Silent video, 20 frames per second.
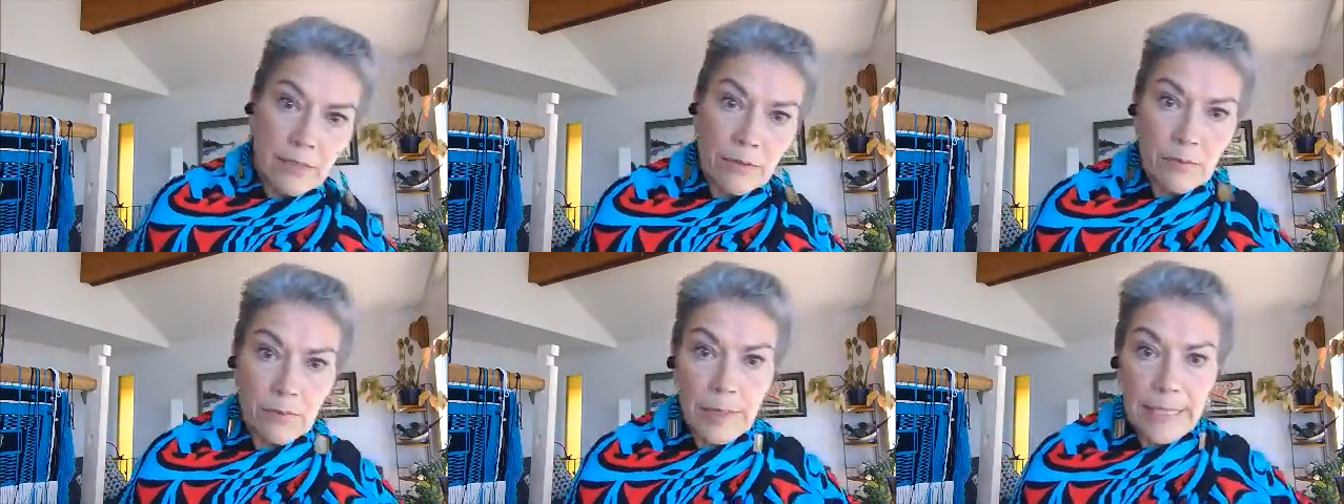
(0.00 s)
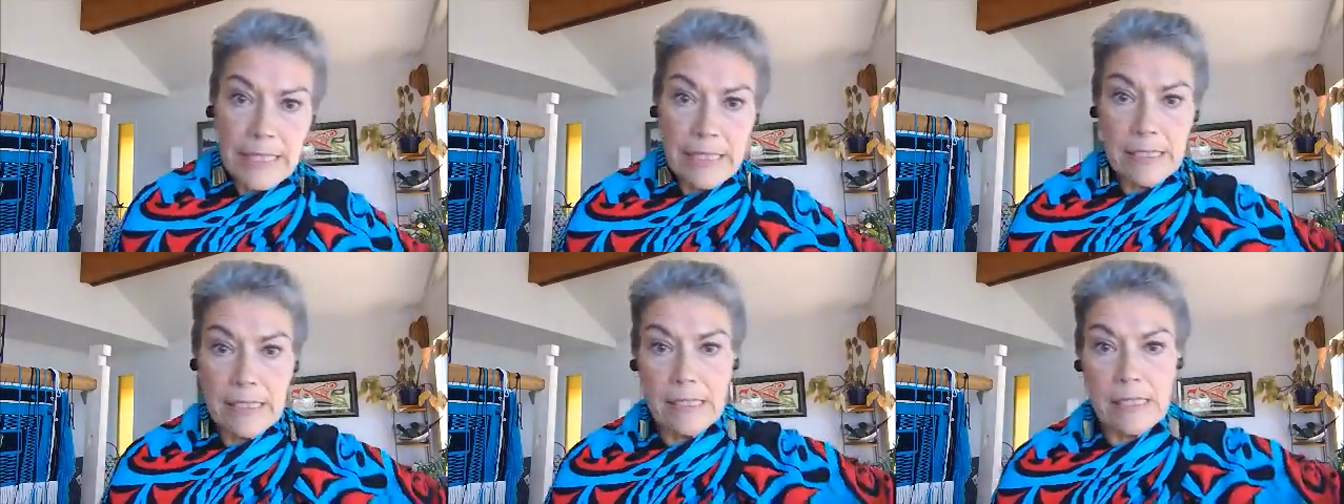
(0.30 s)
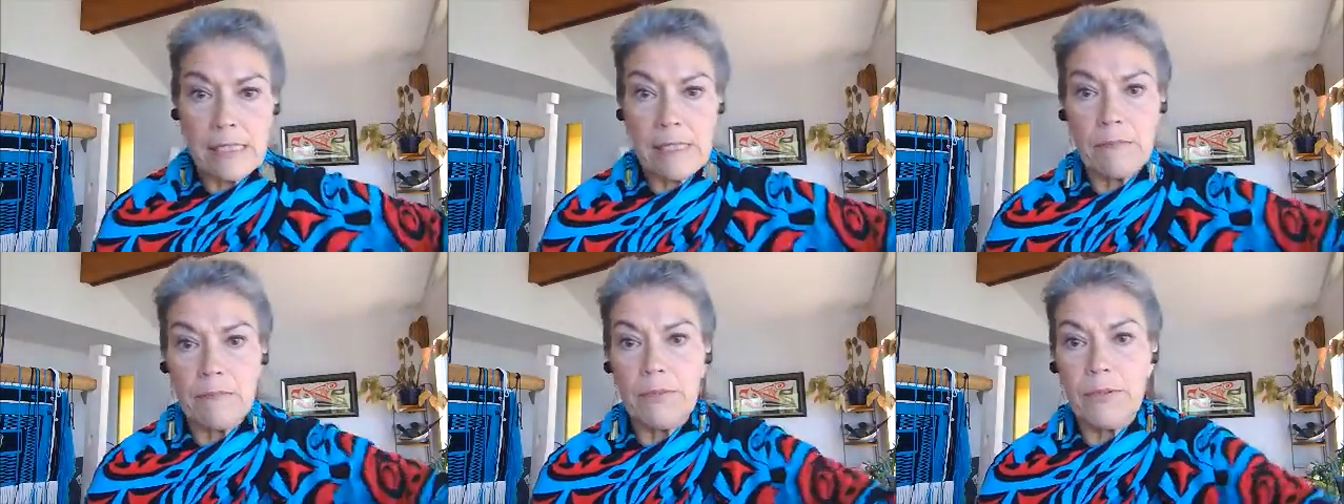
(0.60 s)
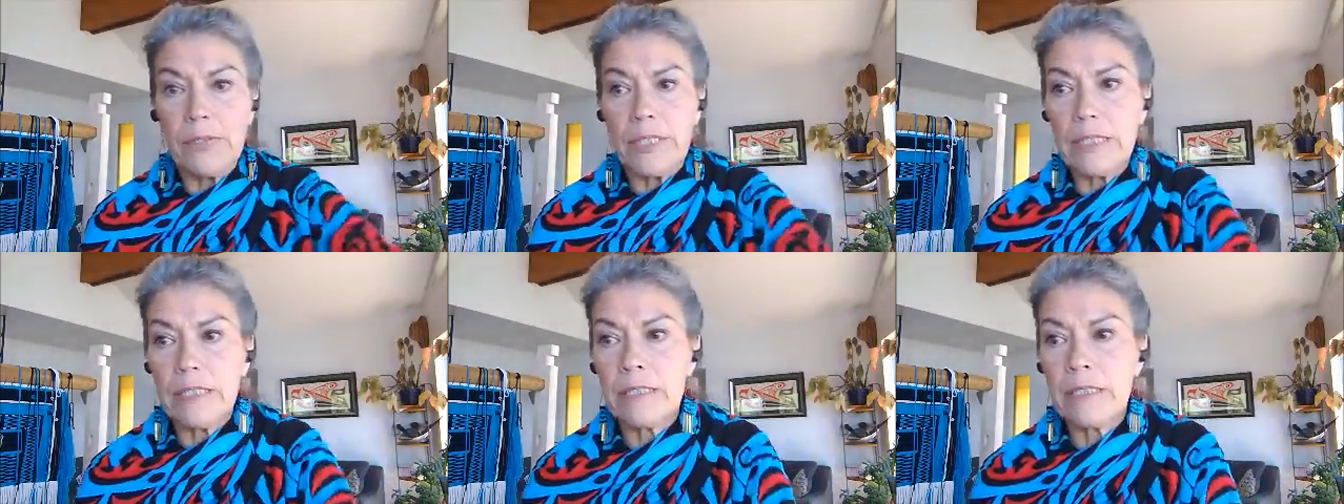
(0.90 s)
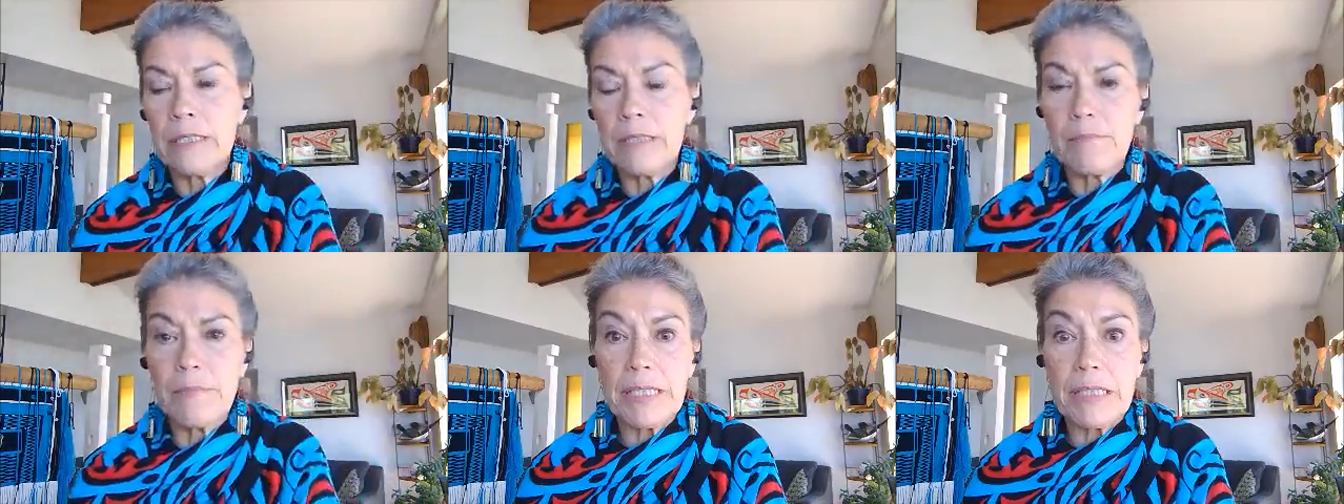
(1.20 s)
the weight is
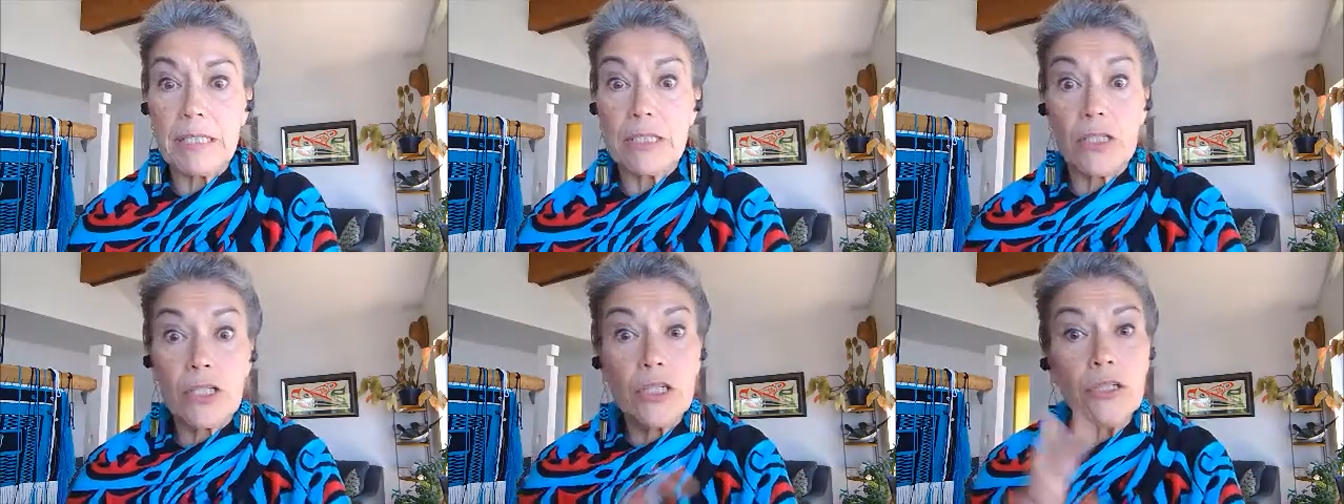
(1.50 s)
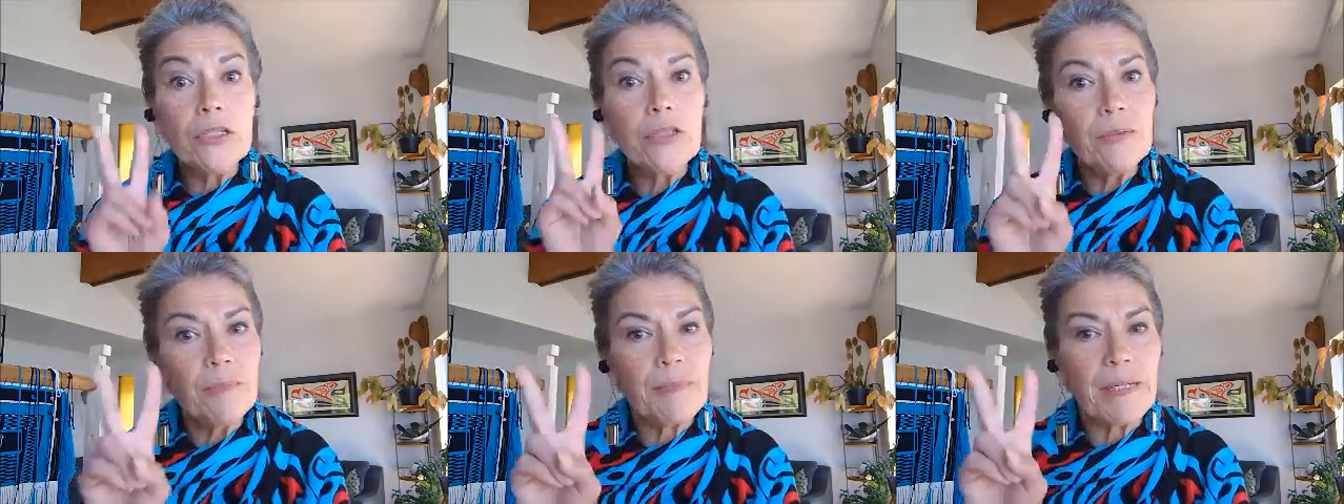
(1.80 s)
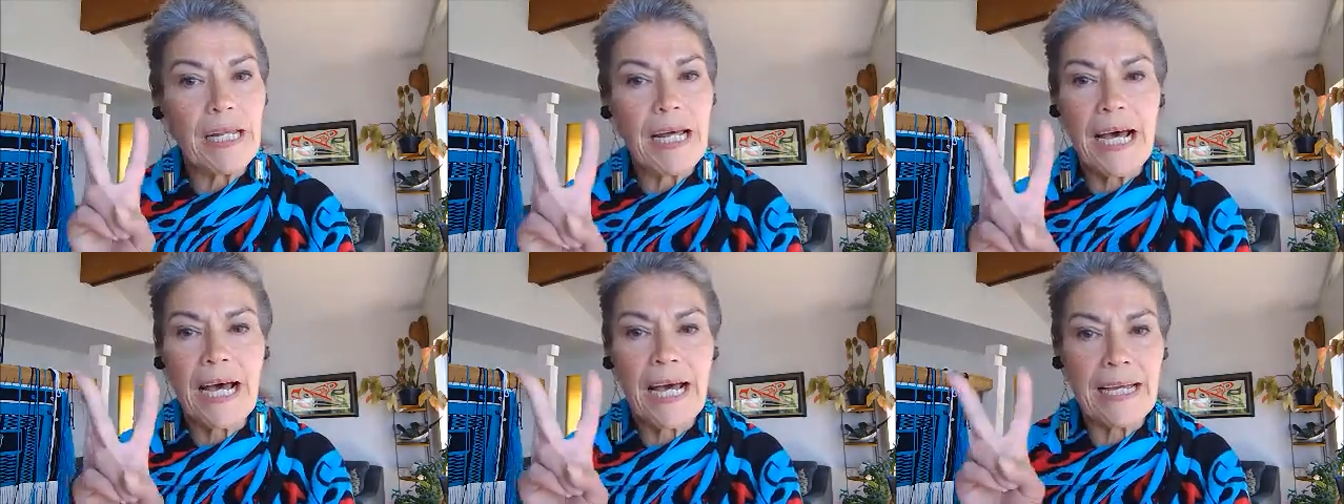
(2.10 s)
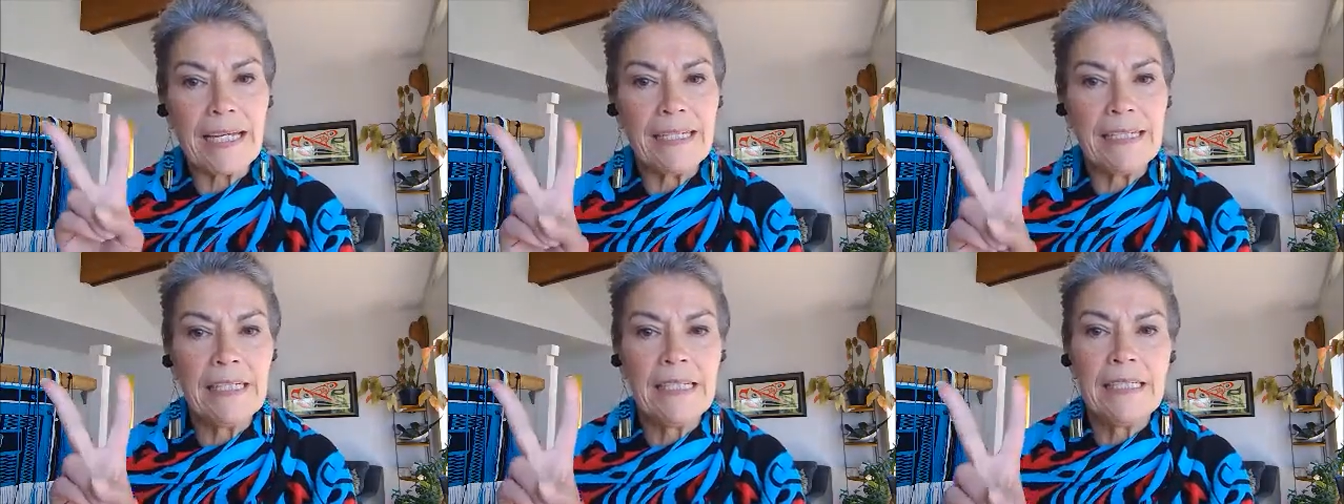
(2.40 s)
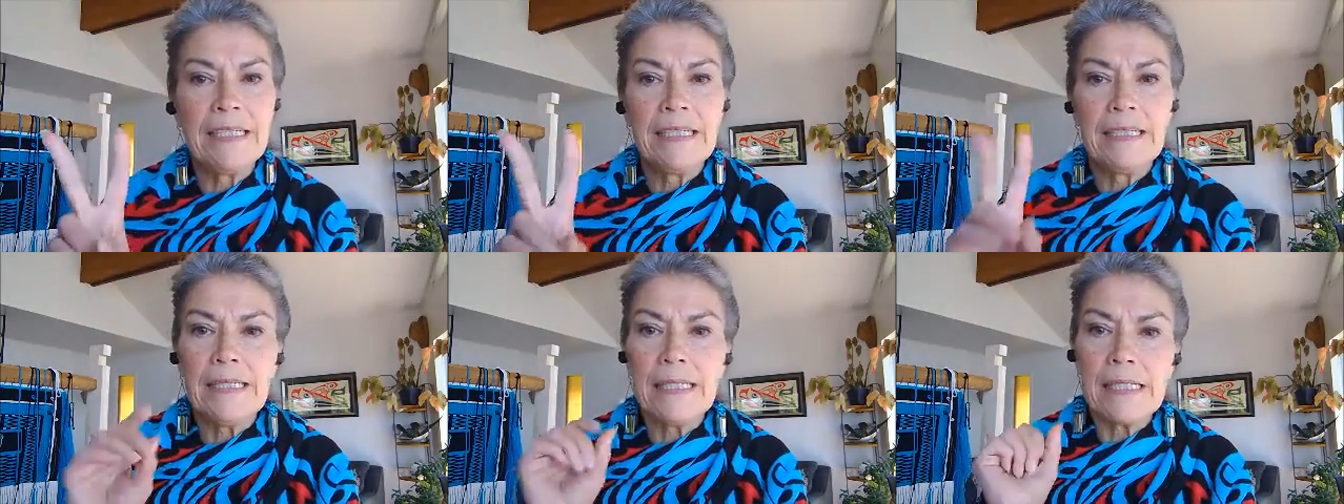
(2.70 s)
important, but the two-ply
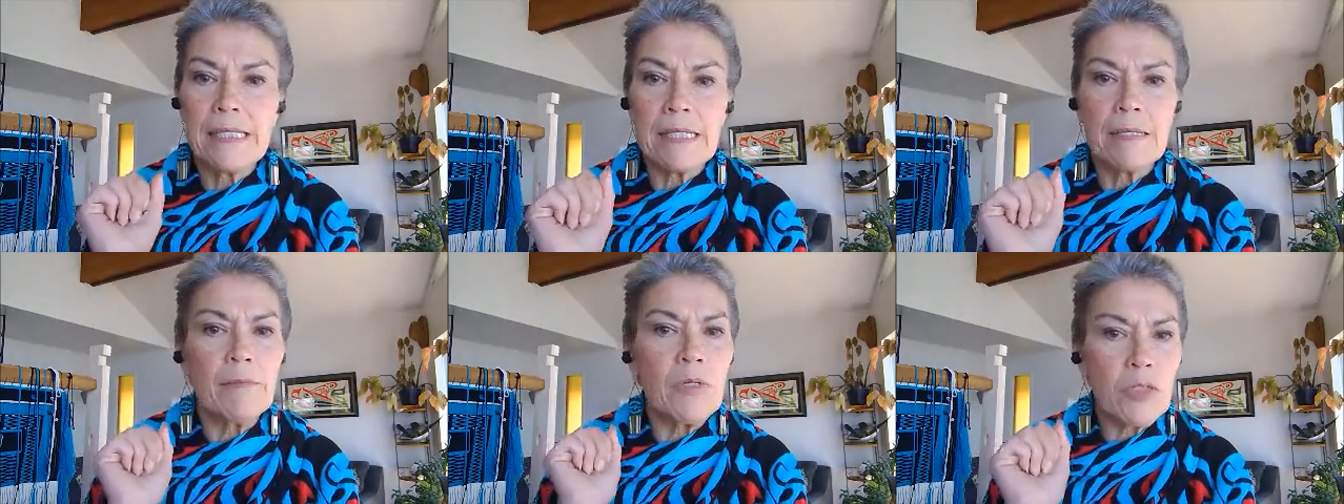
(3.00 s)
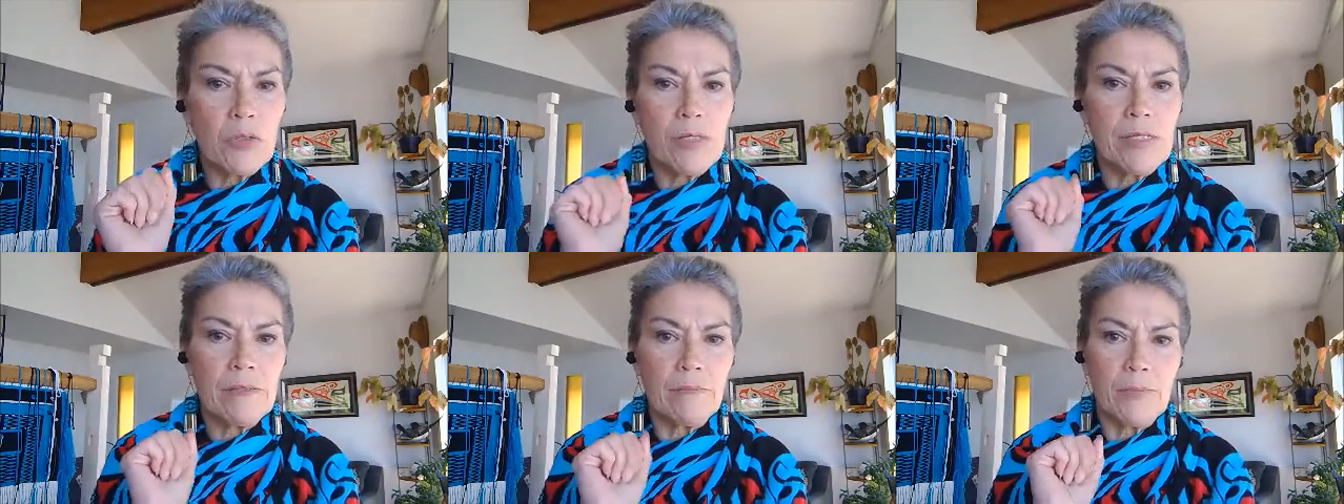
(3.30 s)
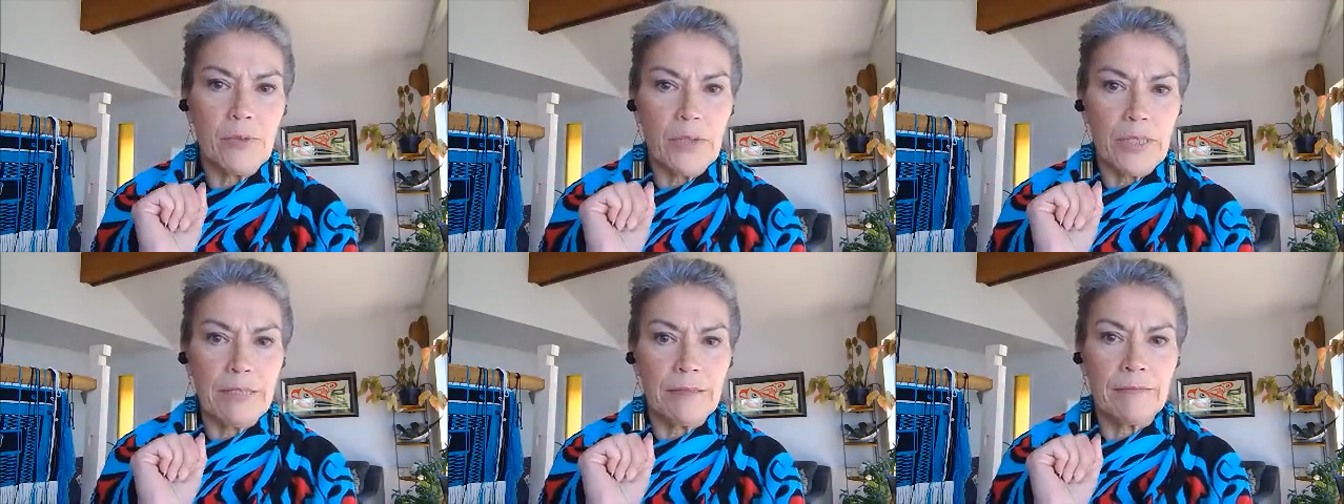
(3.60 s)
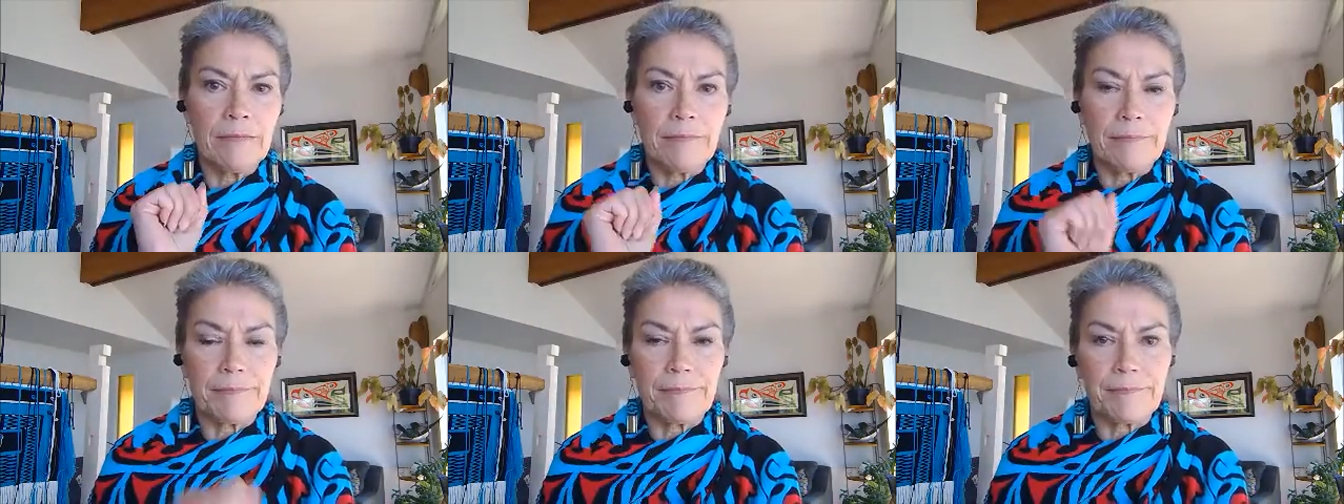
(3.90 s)
is the most important.